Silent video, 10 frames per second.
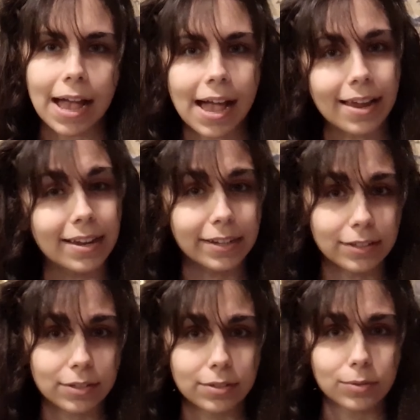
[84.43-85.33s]

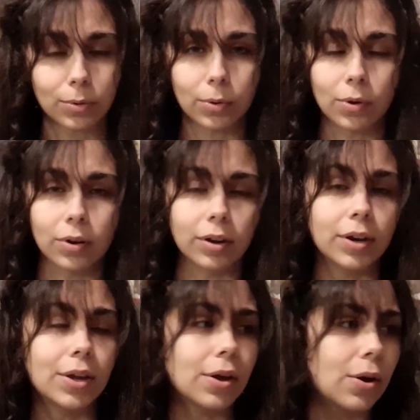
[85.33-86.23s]
edits or
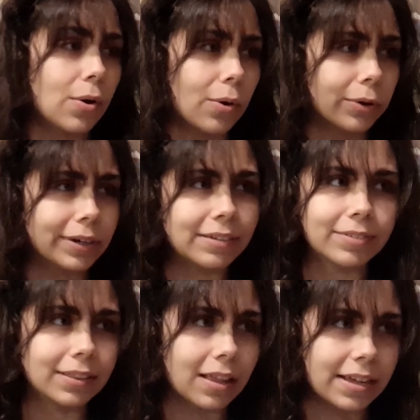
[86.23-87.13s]
or
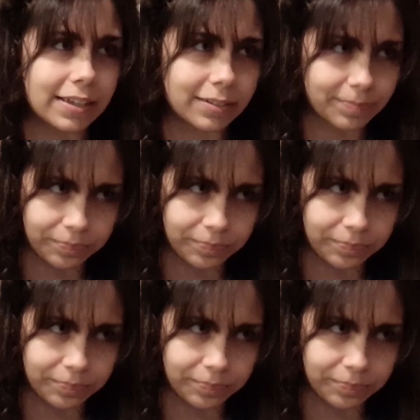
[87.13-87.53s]
even like